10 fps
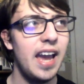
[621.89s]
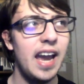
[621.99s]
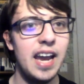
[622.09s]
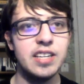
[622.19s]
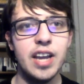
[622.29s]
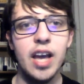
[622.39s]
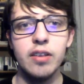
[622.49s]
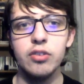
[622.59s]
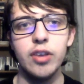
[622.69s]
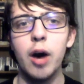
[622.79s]
And
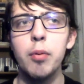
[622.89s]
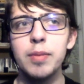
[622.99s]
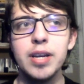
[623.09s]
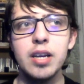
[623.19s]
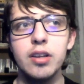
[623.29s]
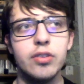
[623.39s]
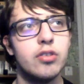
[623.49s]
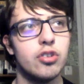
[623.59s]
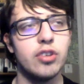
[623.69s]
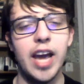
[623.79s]
yeah, this album
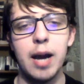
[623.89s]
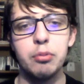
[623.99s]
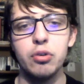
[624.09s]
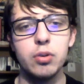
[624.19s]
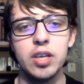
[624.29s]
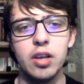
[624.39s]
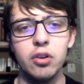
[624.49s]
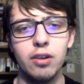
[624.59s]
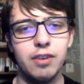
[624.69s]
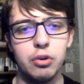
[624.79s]
is just absolutely killer.